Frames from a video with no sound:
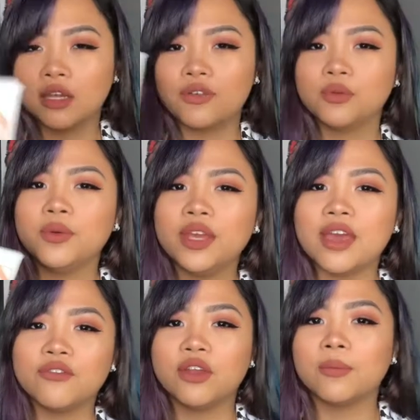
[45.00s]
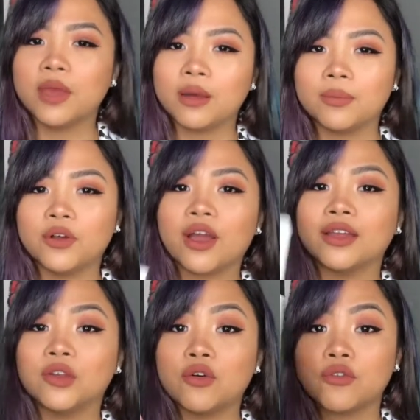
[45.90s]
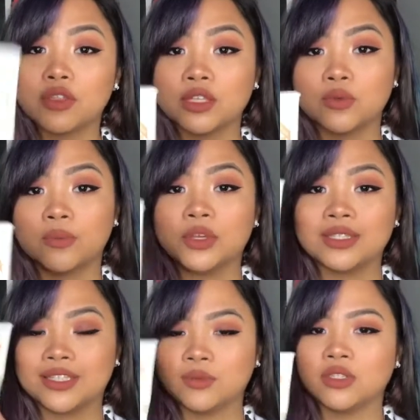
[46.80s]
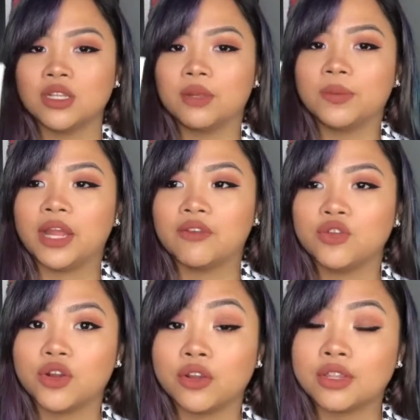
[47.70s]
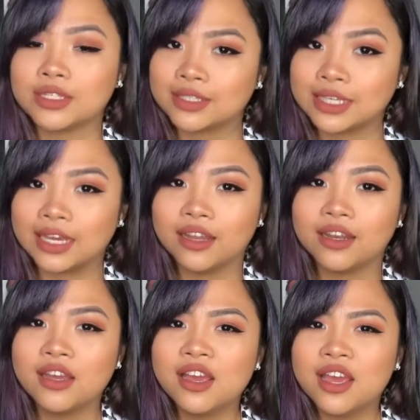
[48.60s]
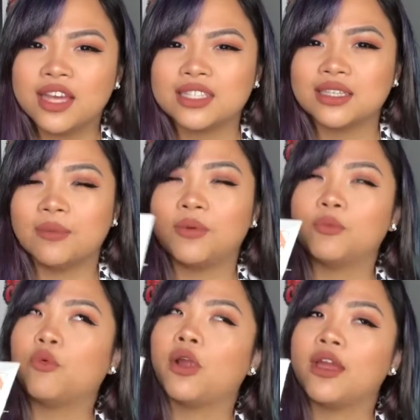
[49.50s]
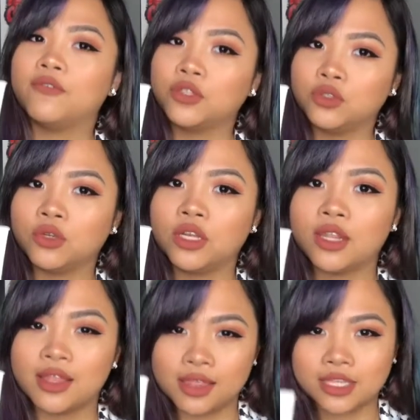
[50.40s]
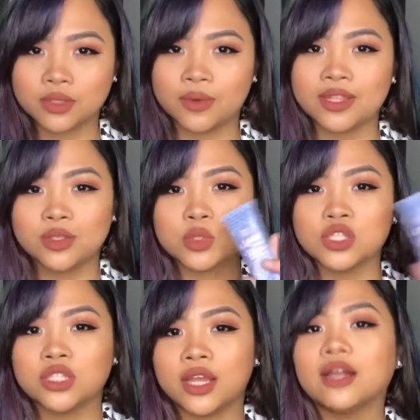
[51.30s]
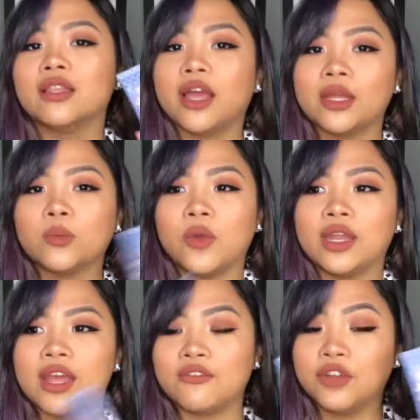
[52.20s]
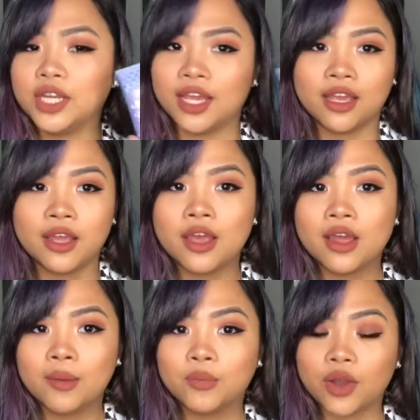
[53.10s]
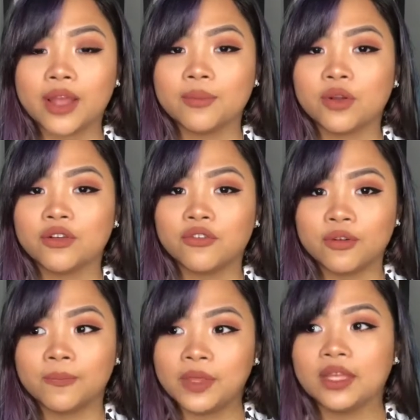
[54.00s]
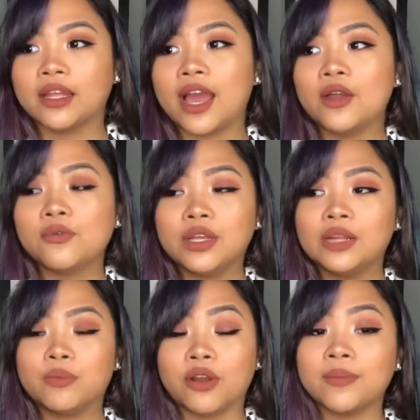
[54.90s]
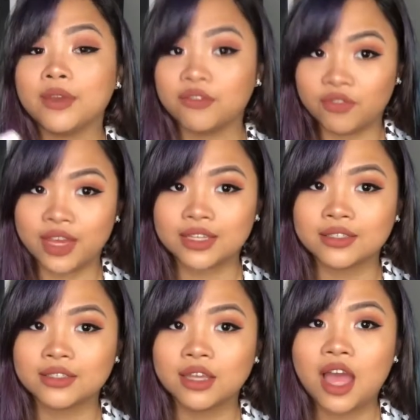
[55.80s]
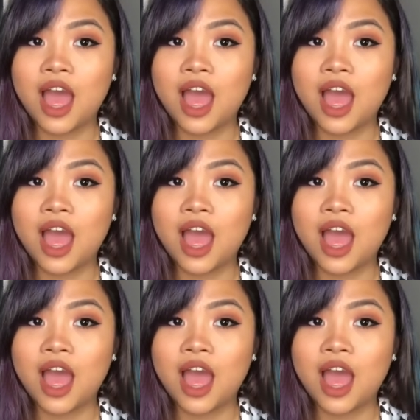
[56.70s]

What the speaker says: If I'm doing a heavier makeup look, I'd go for this one because this one's a little bit heavier on the skin. It's a bit more heavy duty than this one. This one's just like a lightweight everyday primer for me. Like, I don't really prime my face